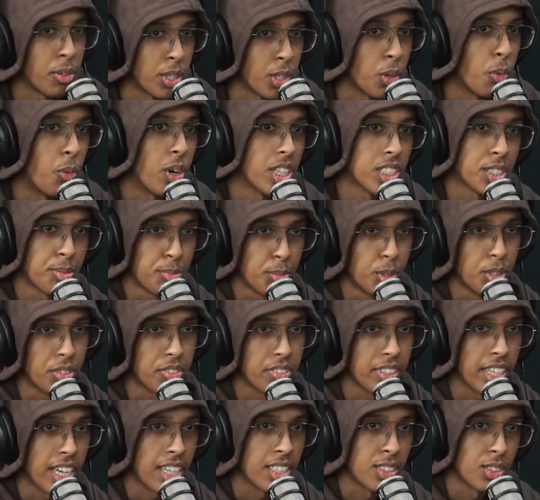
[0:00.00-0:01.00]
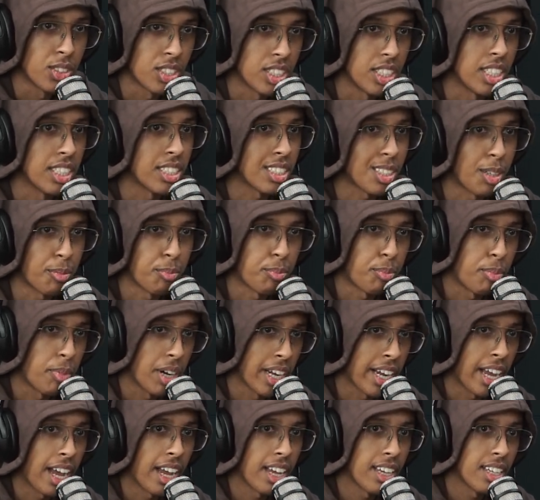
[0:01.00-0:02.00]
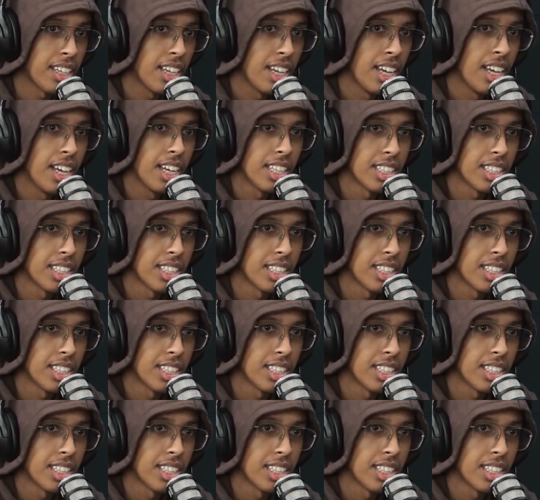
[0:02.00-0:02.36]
When you watch movie and you see some guy